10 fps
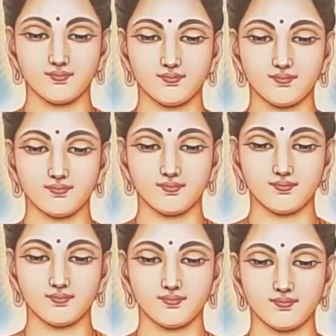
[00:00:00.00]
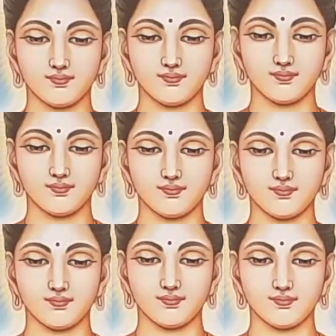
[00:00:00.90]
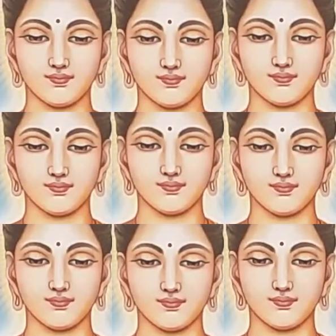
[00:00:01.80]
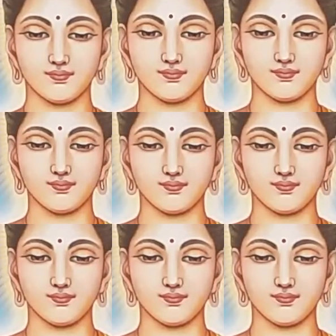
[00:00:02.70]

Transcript: Nothing is said.